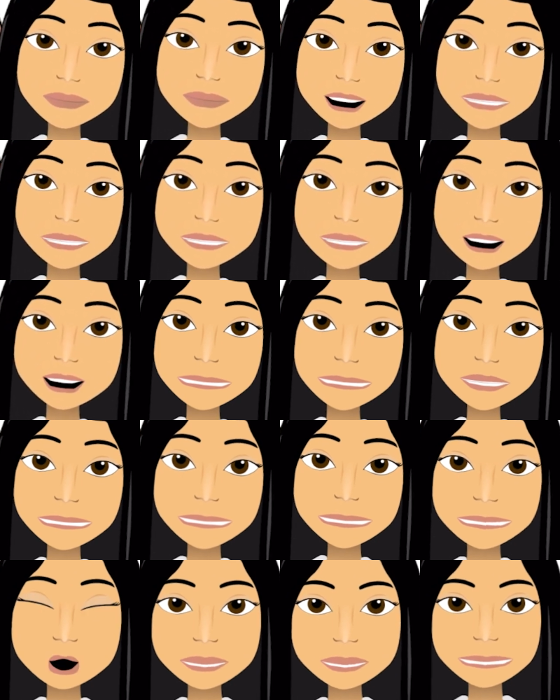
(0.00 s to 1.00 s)
In ed
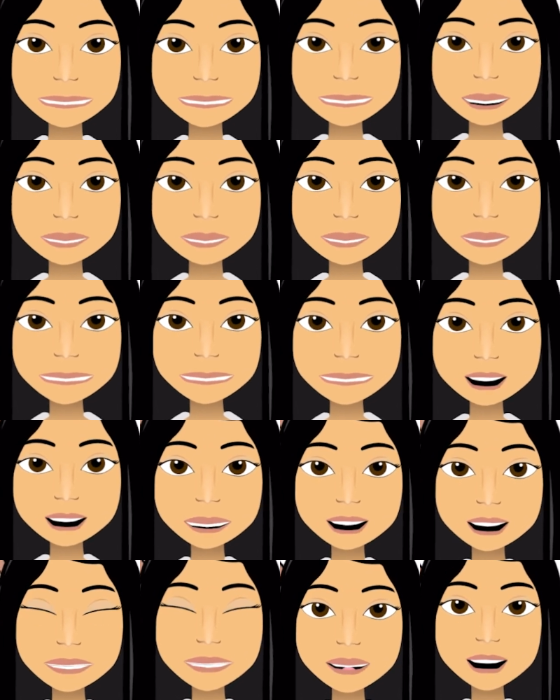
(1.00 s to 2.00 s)
or est in the
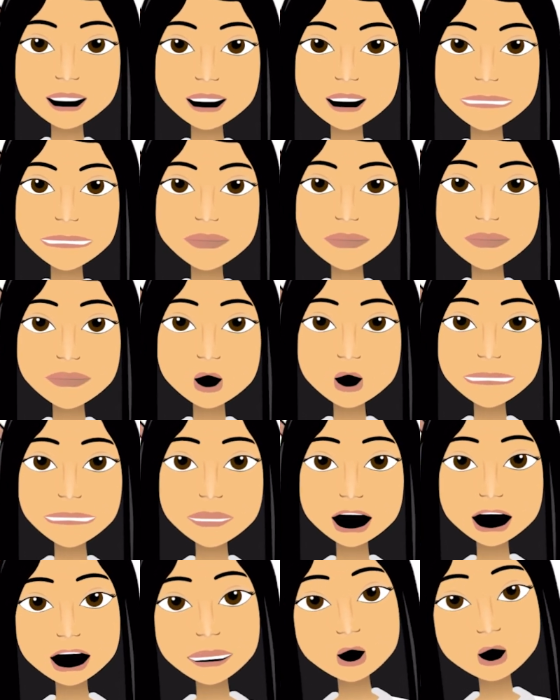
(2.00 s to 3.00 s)
headline, we
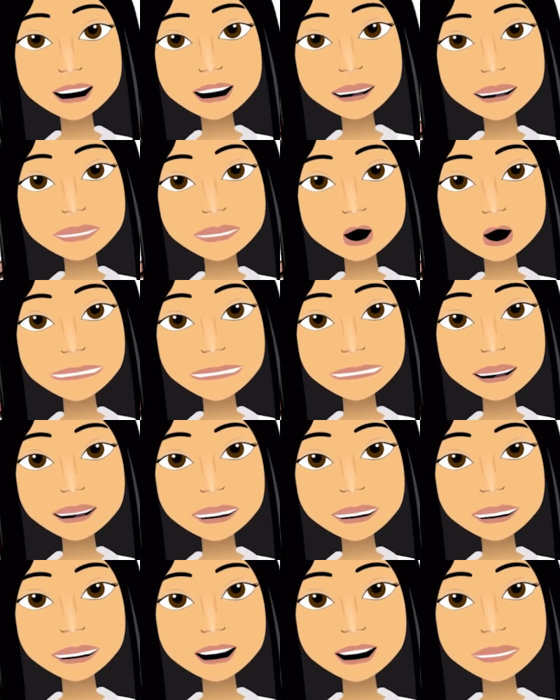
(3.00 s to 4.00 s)
saw the words winner
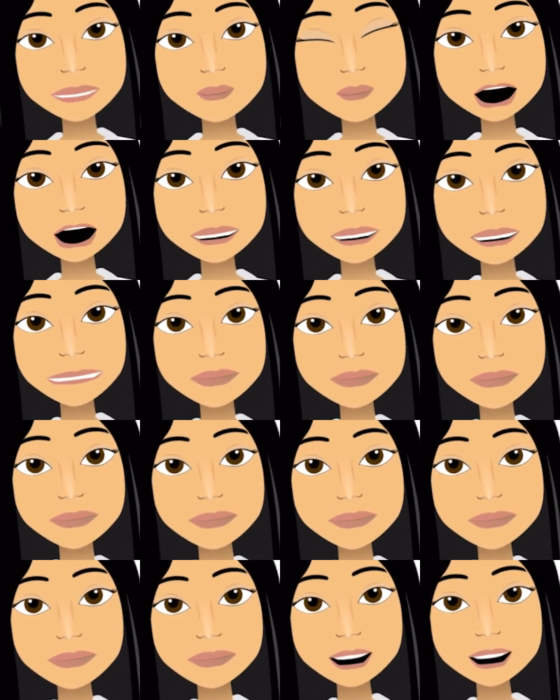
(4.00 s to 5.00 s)
and spotted.
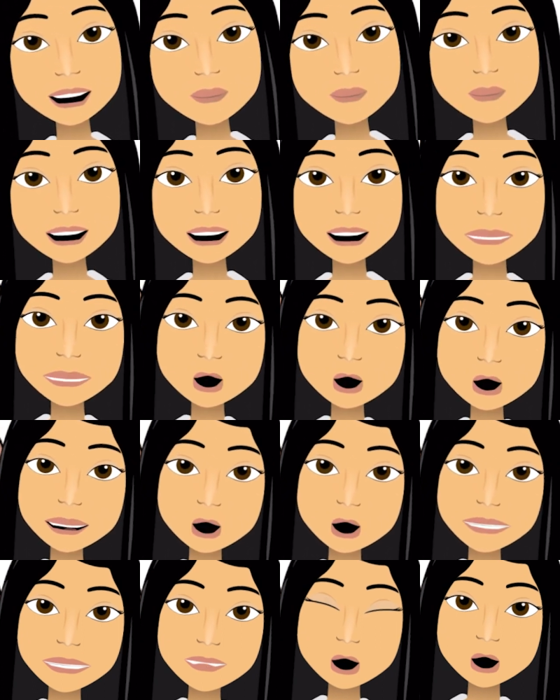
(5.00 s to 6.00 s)
The base or
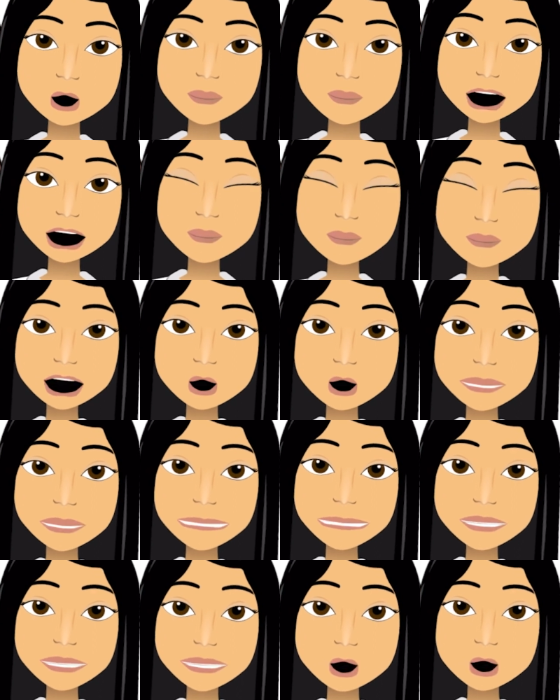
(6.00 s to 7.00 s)
root forms of both
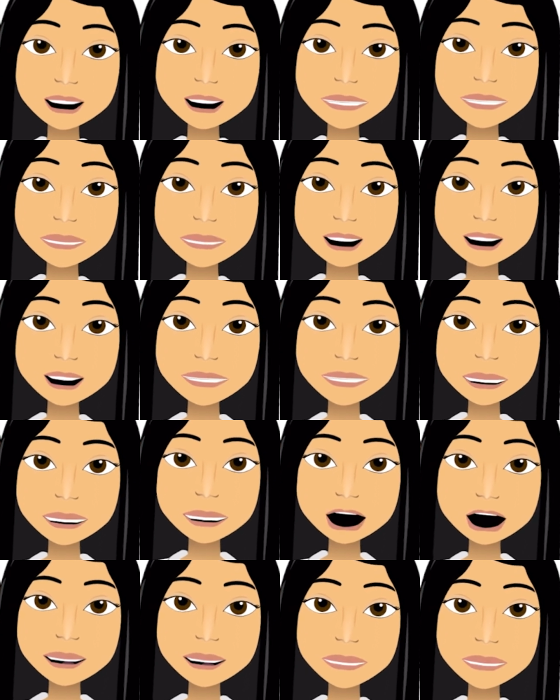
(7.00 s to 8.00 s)
these words end in a
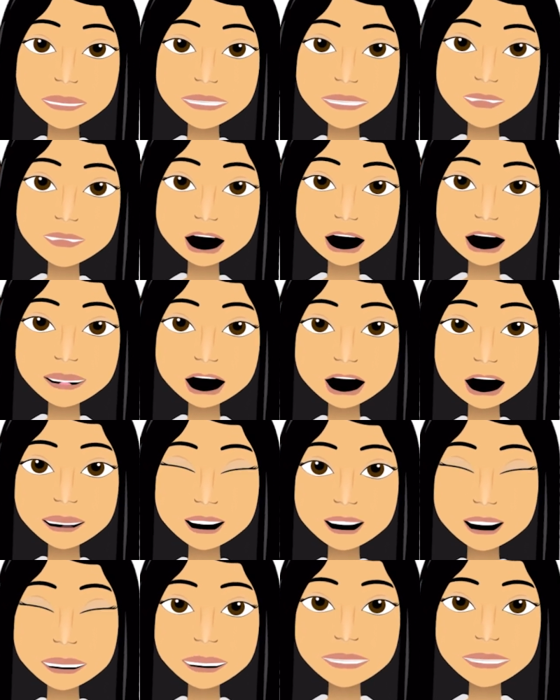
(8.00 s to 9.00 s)

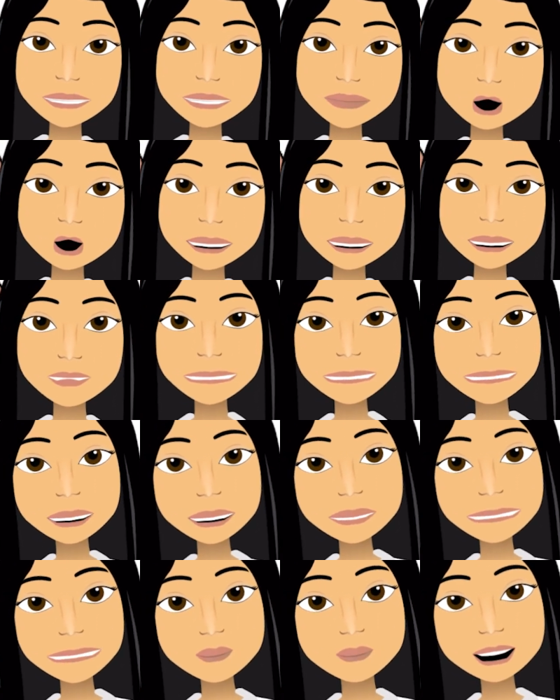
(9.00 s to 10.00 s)
consonant-vowel-consonant or
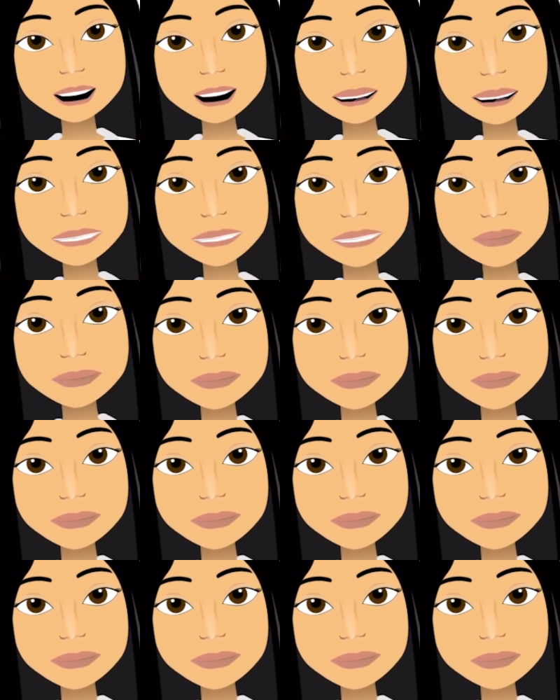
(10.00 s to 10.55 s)
CVC pattern.